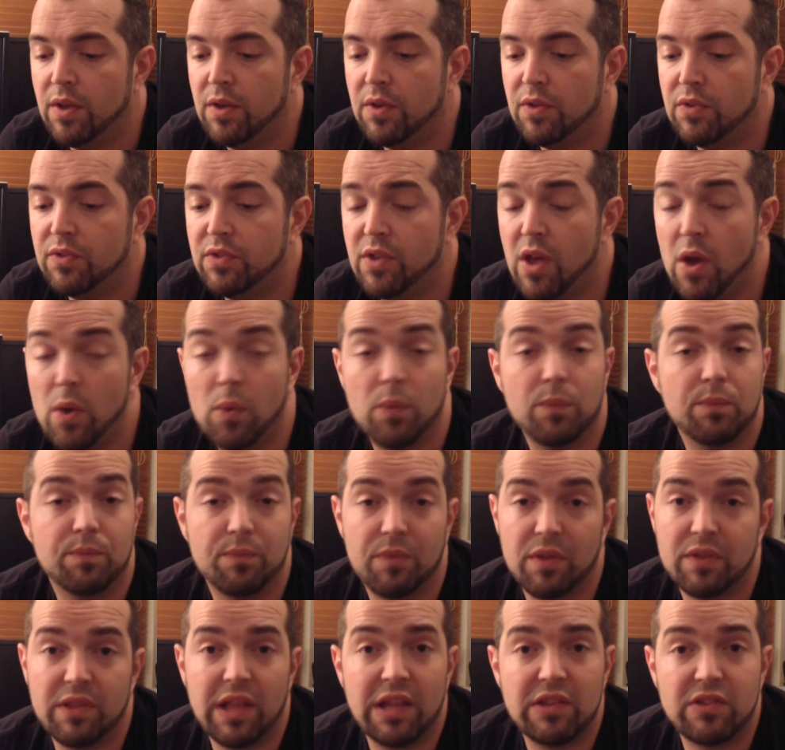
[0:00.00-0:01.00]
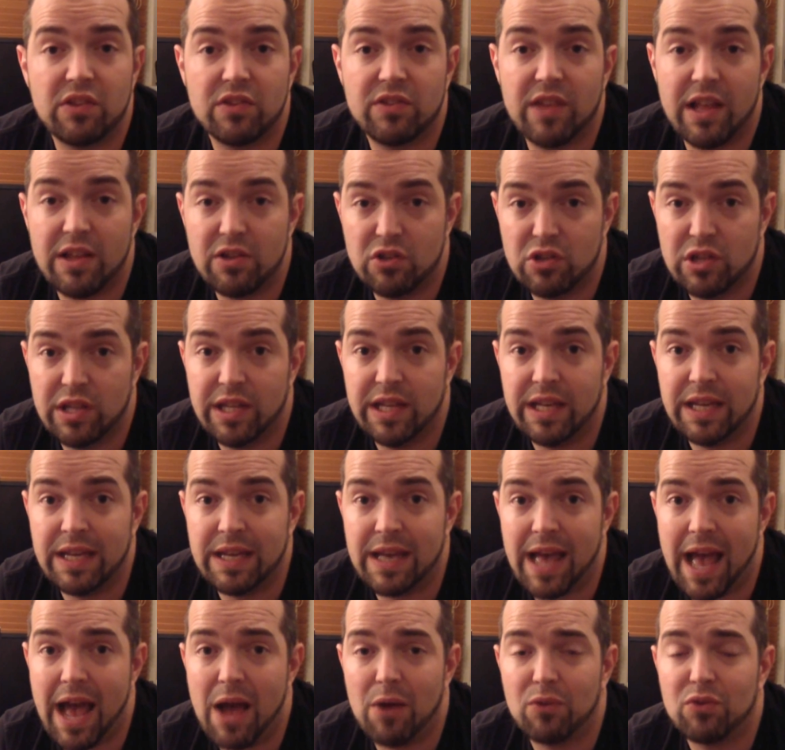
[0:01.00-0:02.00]
So that's essentially
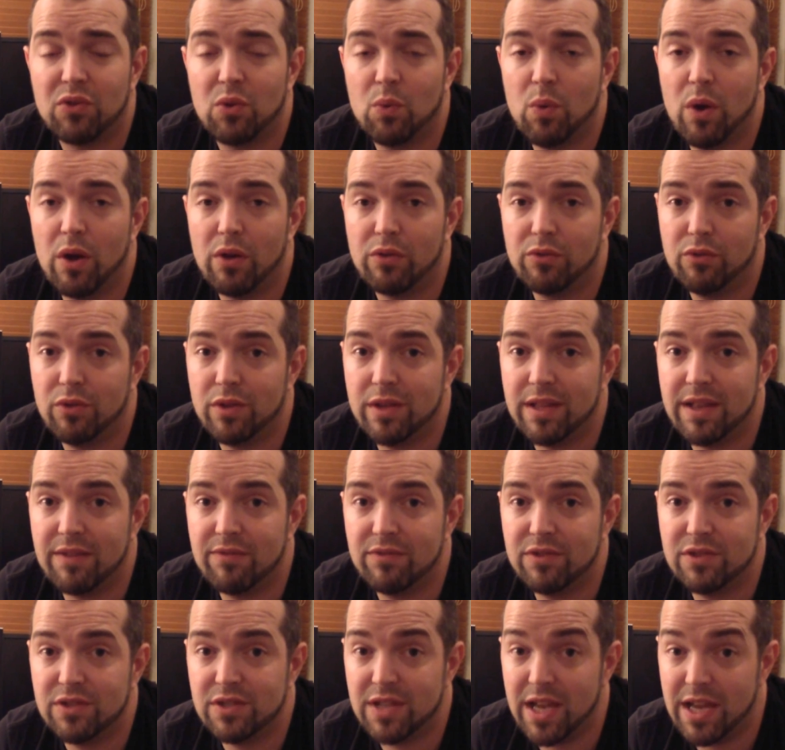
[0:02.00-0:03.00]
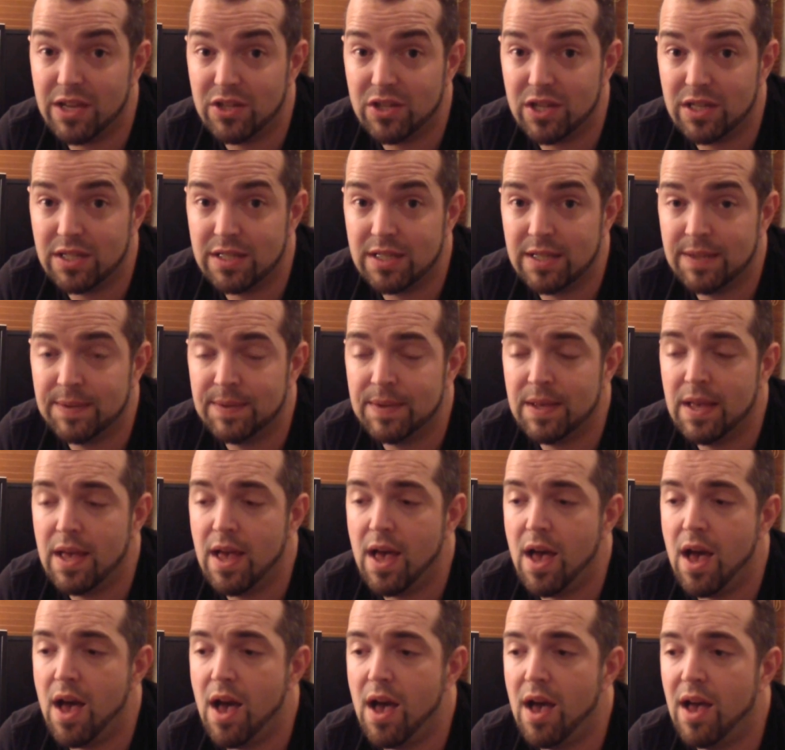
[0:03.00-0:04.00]
how to work through the different stages.
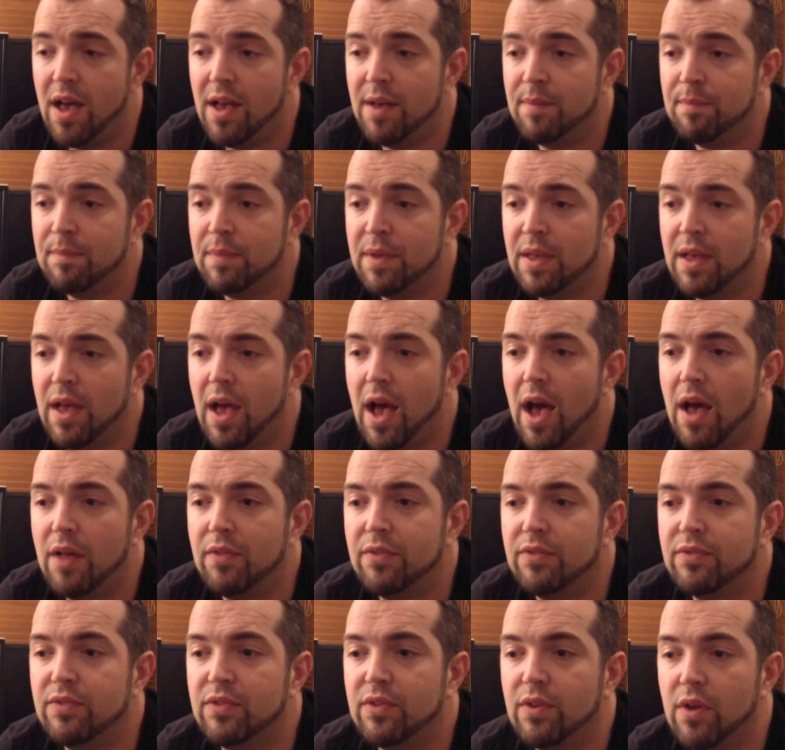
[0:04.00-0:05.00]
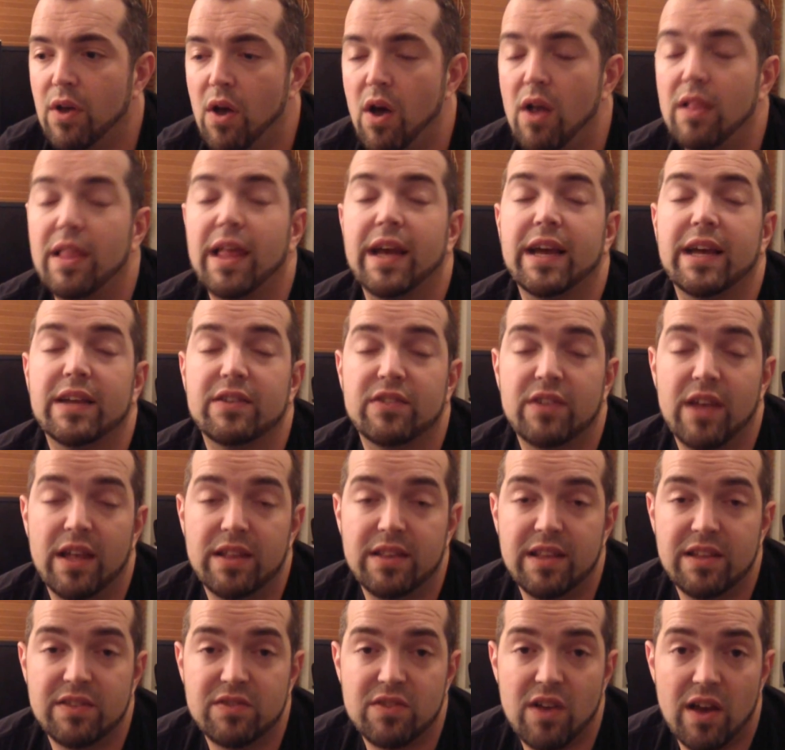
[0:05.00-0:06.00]
And And like I
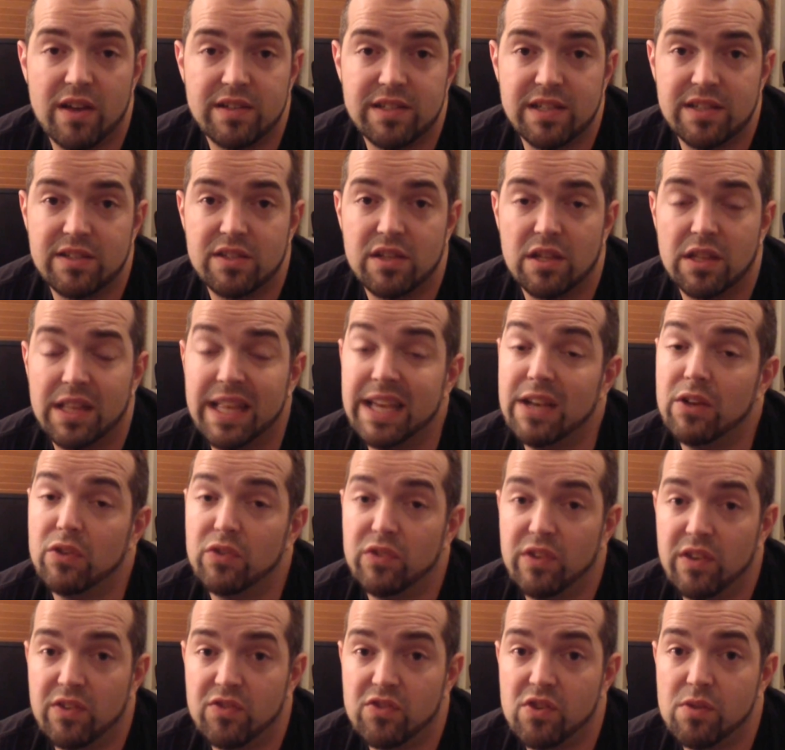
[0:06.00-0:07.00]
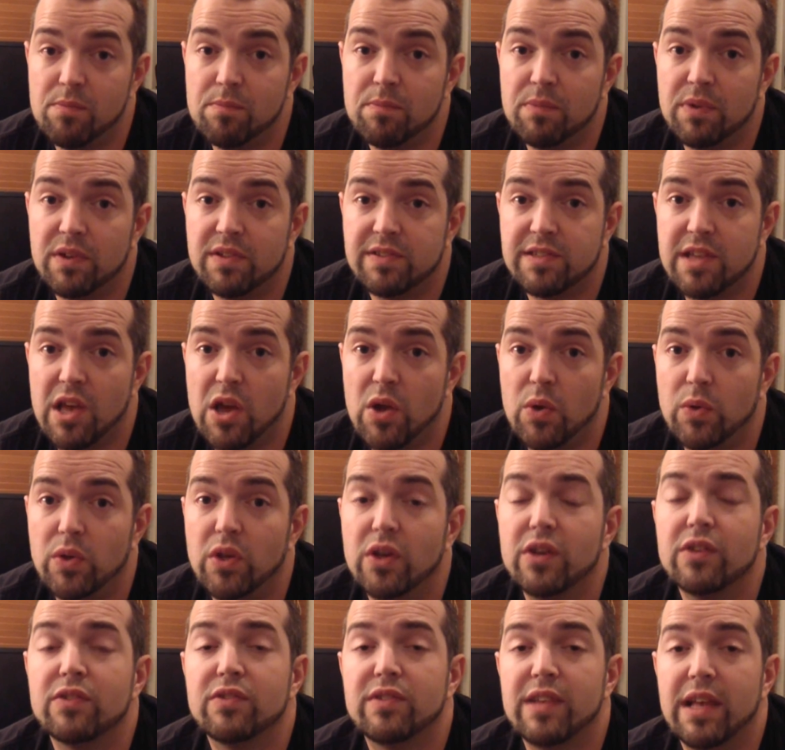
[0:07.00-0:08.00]
said, this ties into the legal system, so
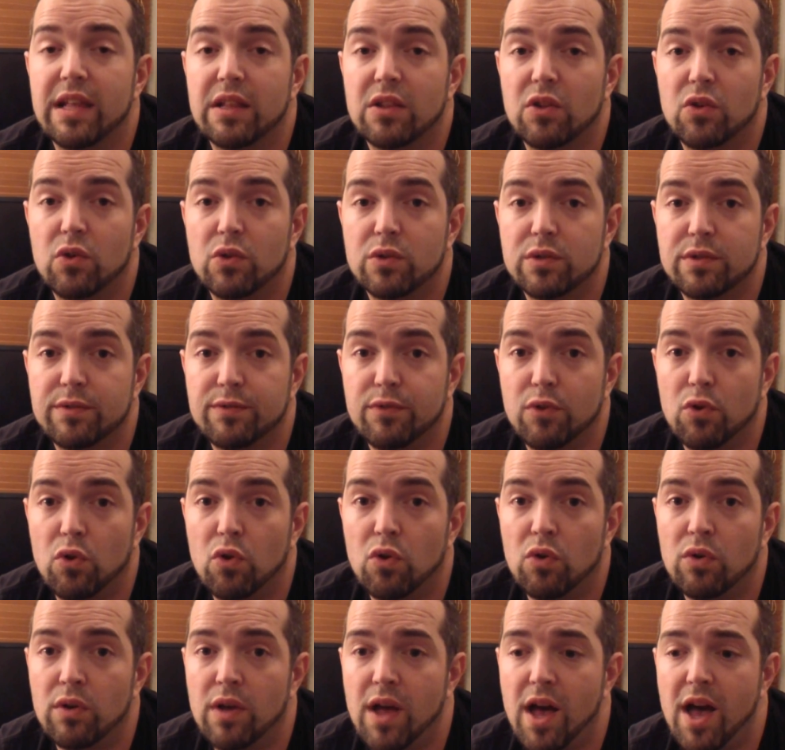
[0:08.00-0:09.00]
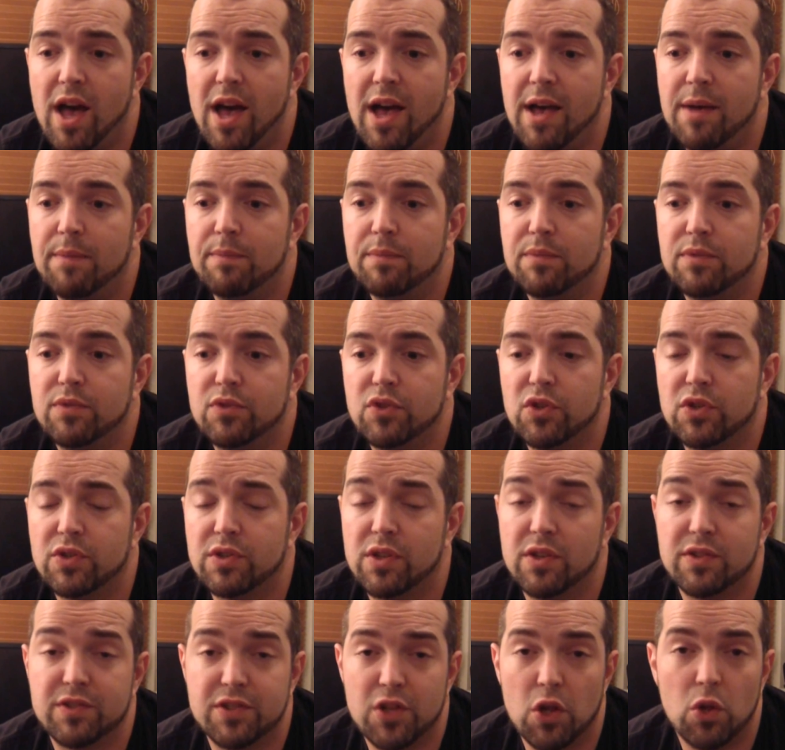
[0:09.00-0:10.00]
you can set laws for
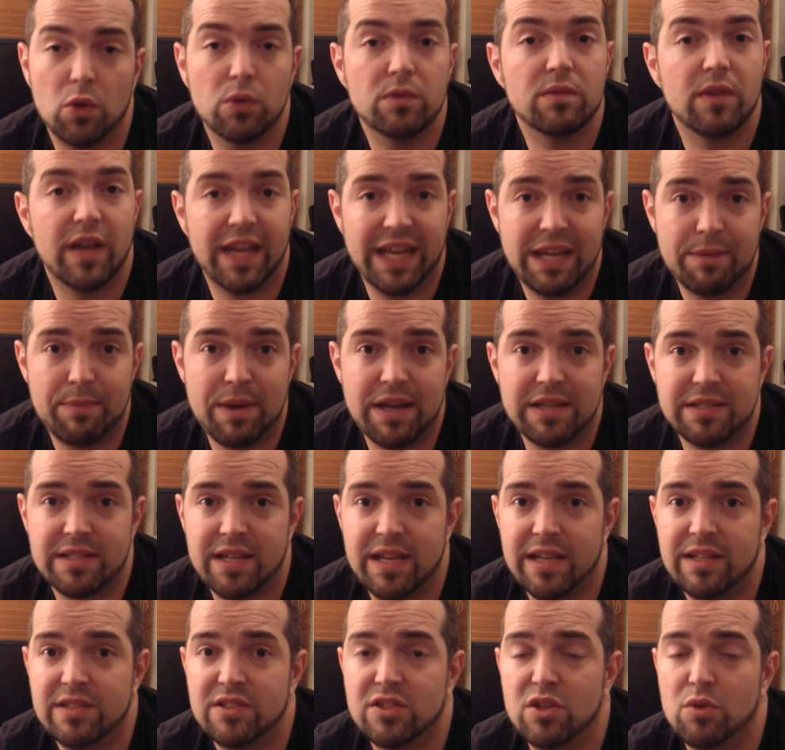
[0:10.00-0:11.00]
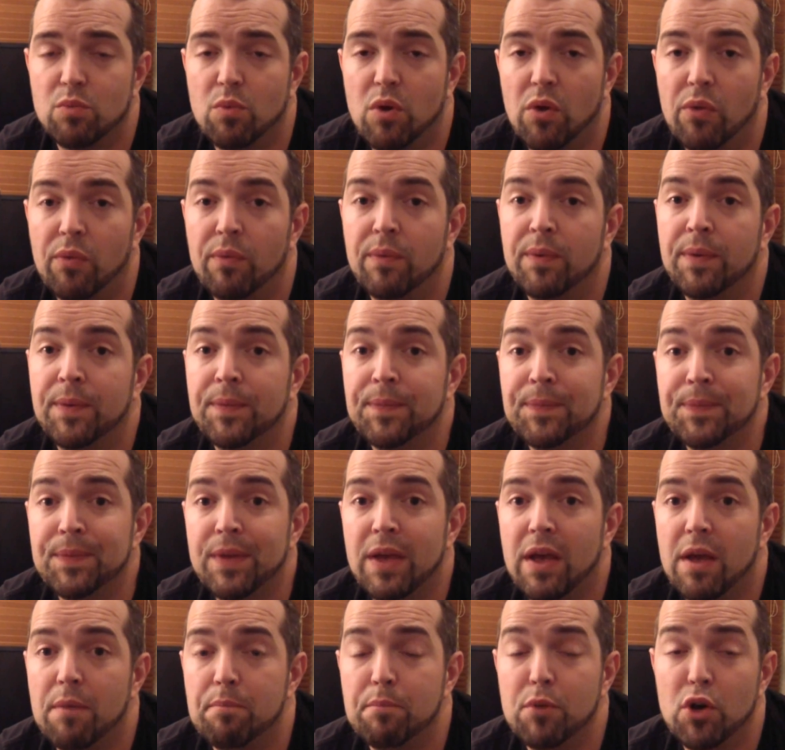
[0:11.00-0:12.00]
just assault, incapacitating someone,
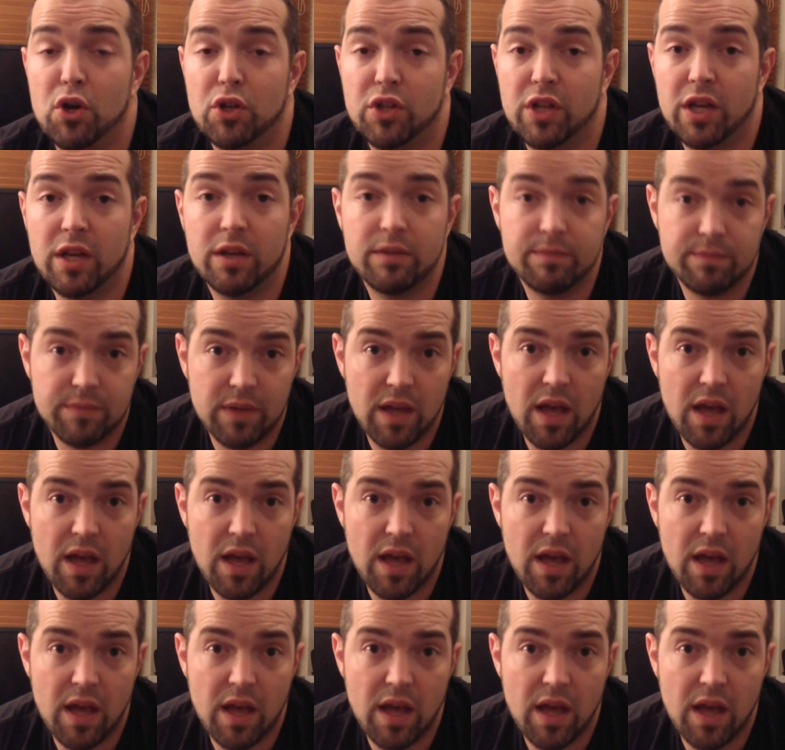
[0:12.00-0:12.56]
murder,